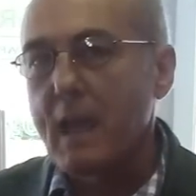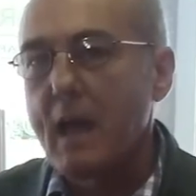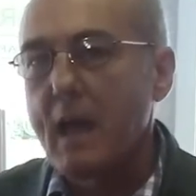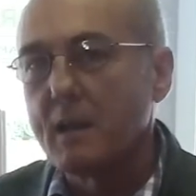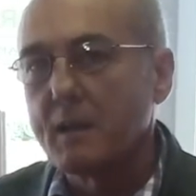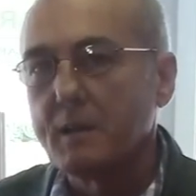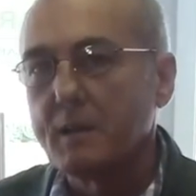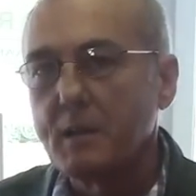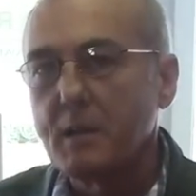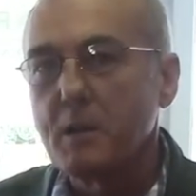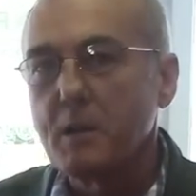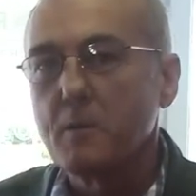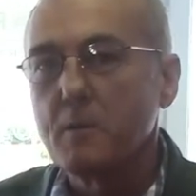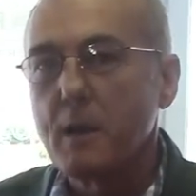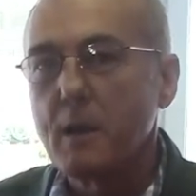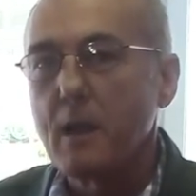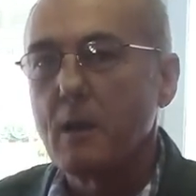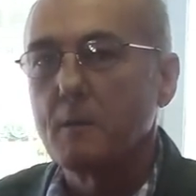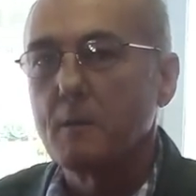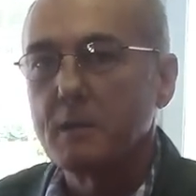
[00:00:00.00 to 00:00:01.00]
a gallon in here
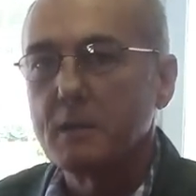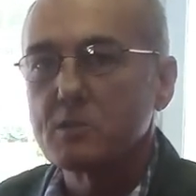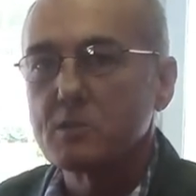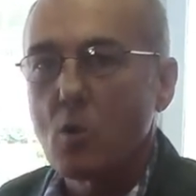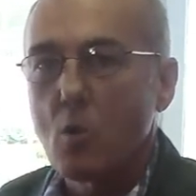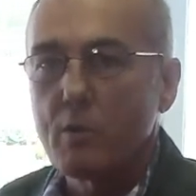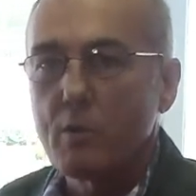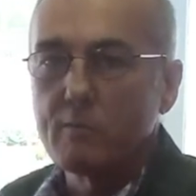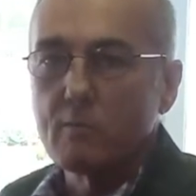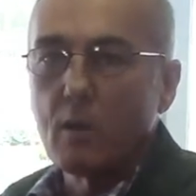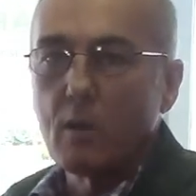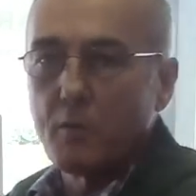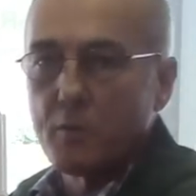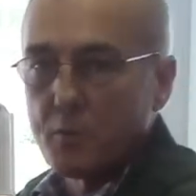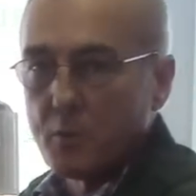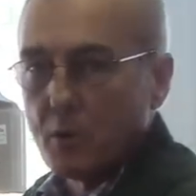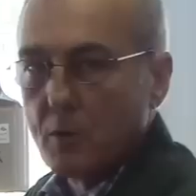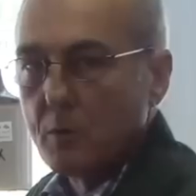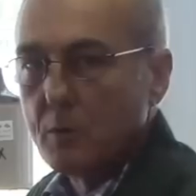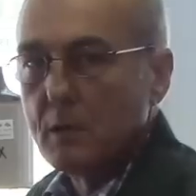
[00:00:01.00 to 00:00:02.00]
now, and it's already run
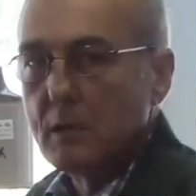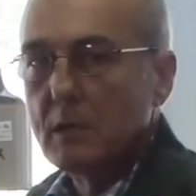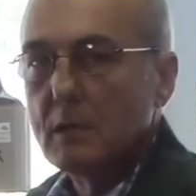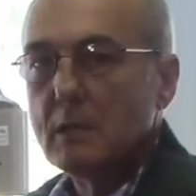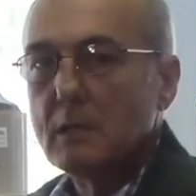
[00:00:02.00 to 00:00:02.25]
through.